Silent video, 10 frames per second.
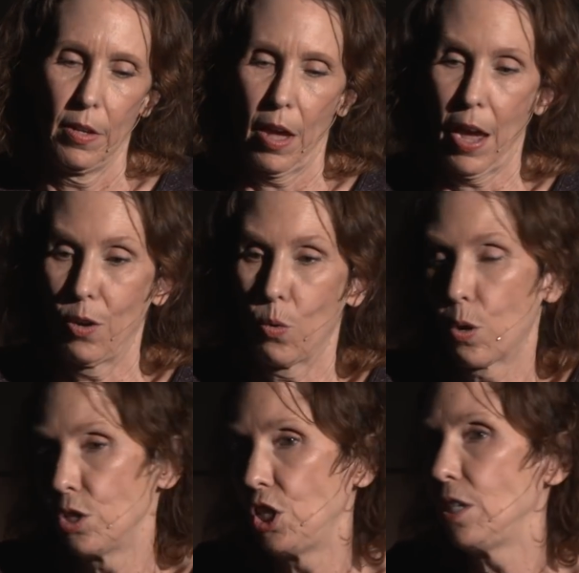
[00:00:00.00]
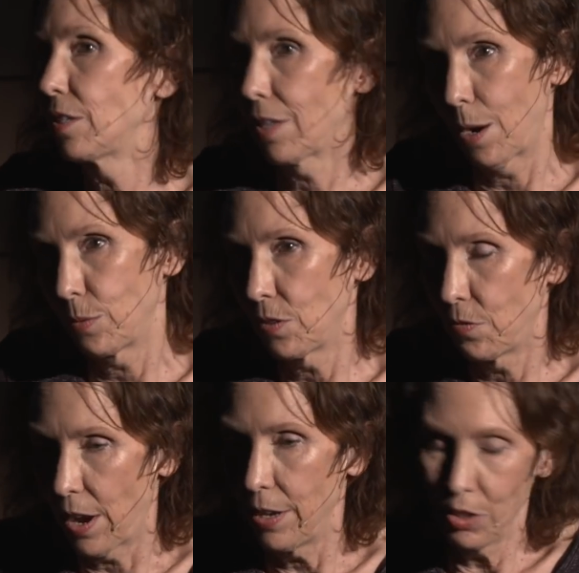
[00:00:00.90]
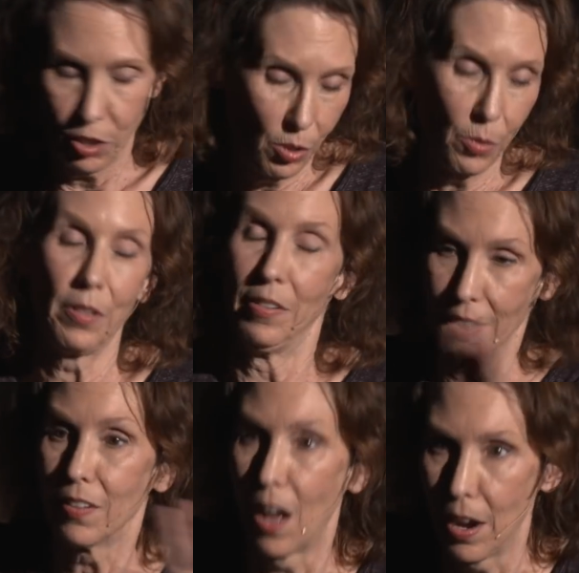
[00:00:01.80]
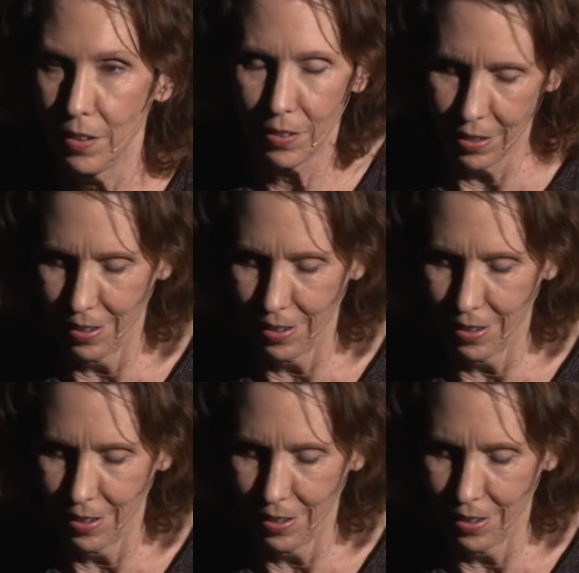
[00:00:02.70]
had orgies that I was invited to and declined.